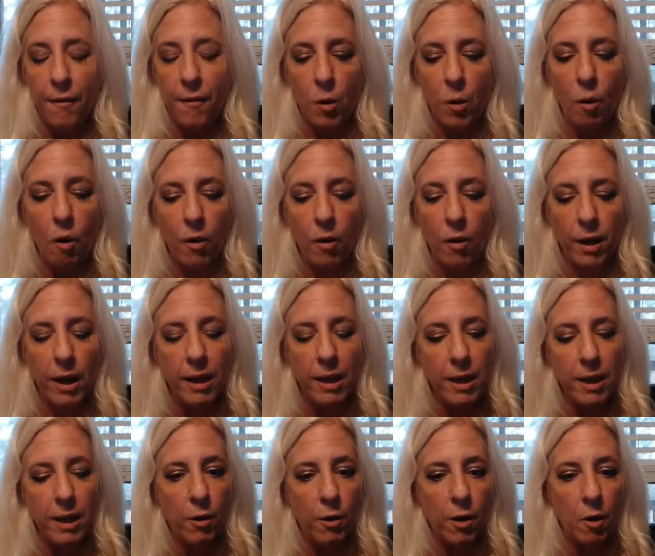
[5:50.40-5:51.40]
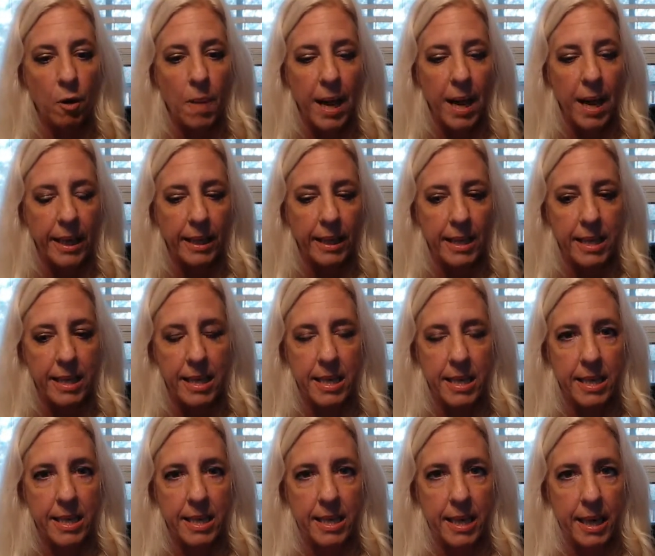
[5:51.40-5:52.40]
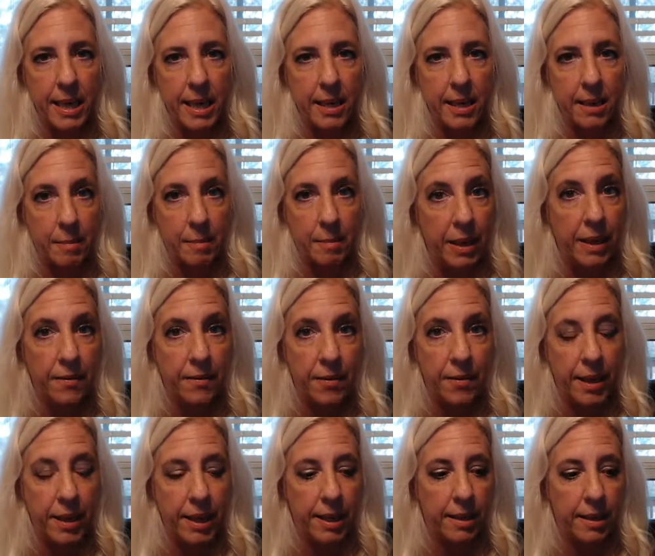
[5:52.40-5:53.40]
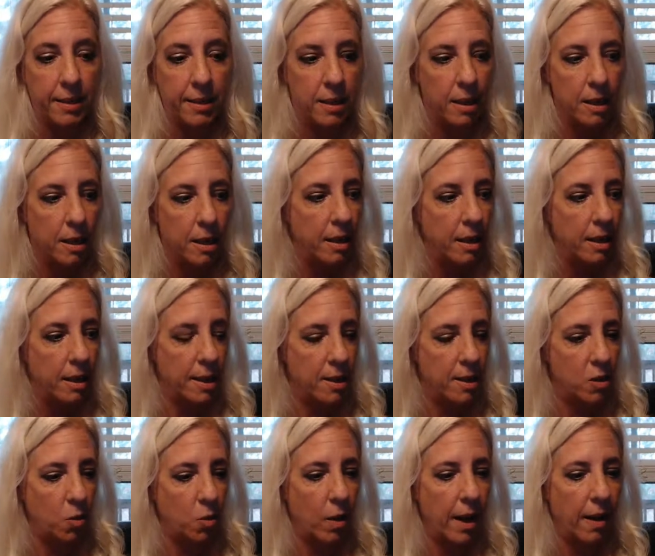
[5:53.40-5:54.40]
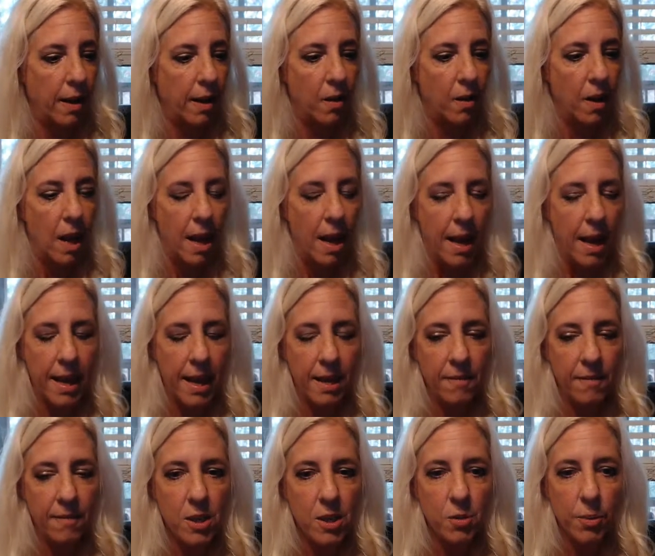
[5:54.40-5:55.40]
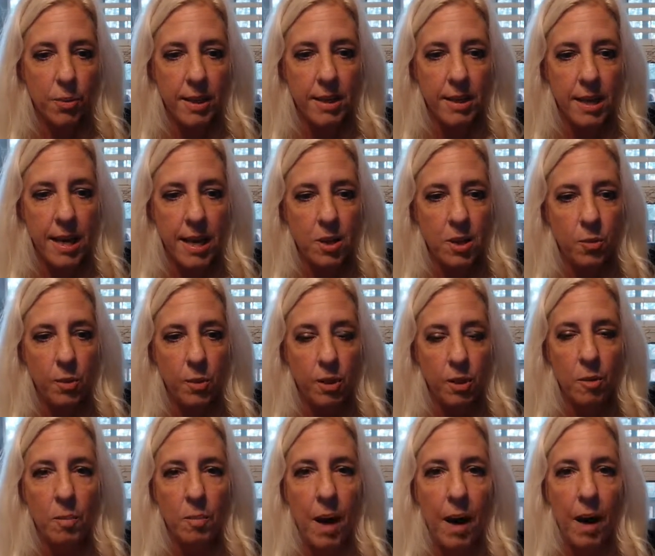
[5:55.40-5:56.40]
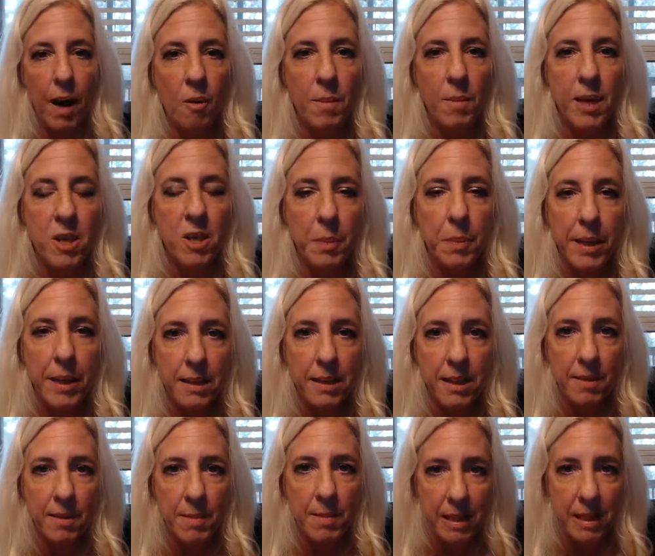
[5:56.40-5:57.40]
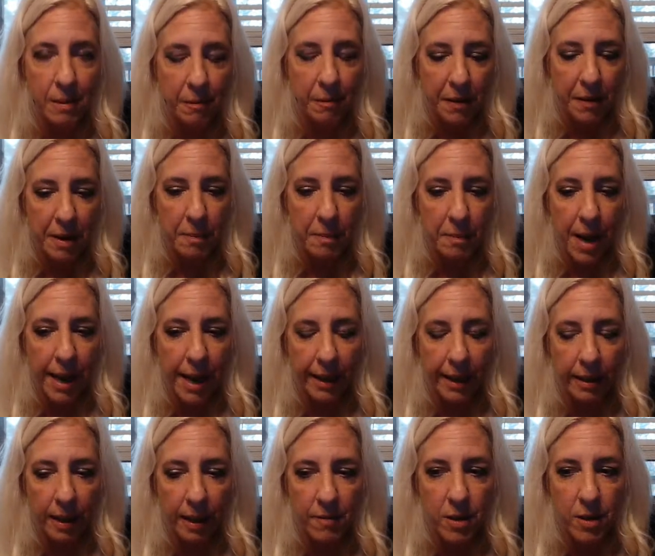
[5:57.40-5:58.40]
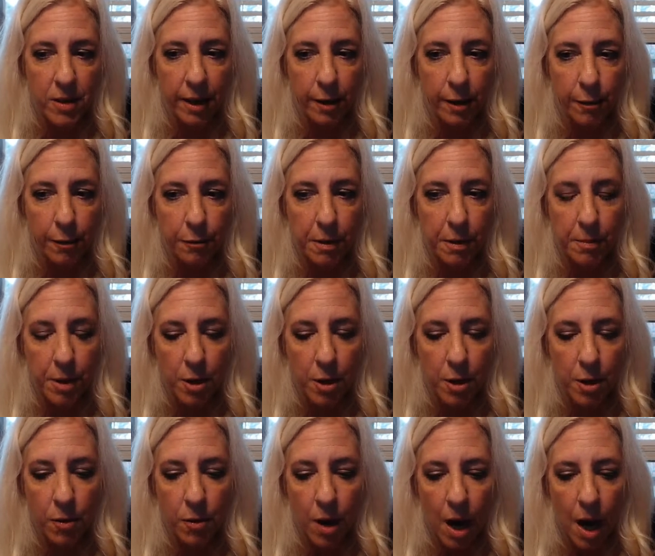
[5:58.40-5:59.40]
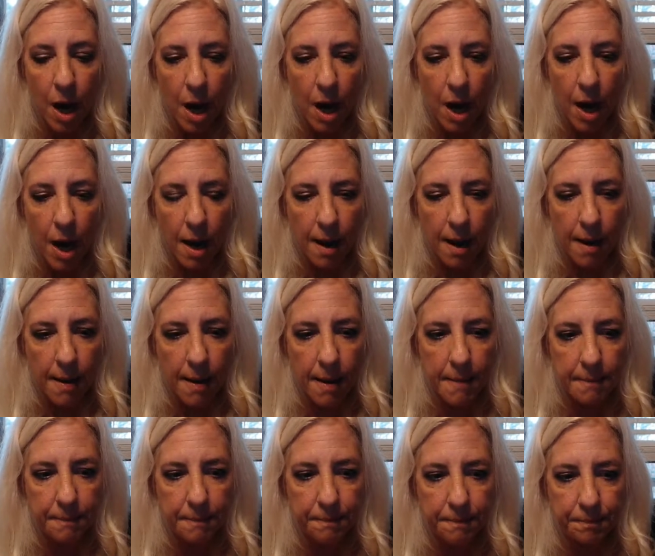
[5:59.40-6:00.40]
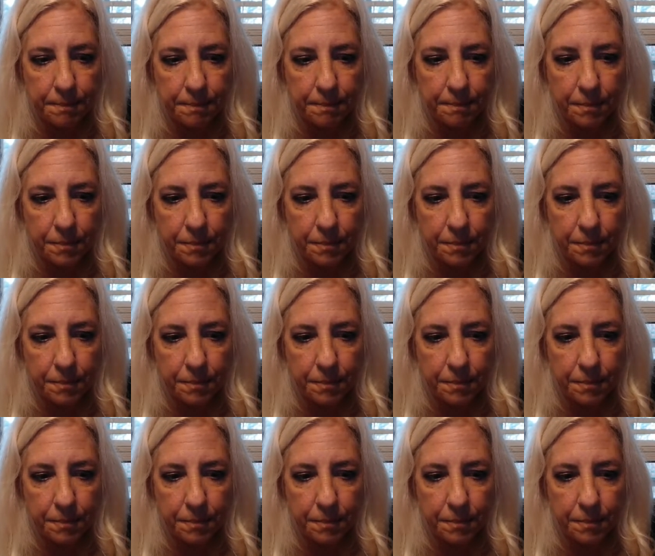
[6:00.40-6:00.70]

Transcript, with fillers: if you all, and you know, go back and listen to this at the end of the month and as well. And if this resonates with you, by all means, please leave me some feedback. I'd love to hear from you. Um,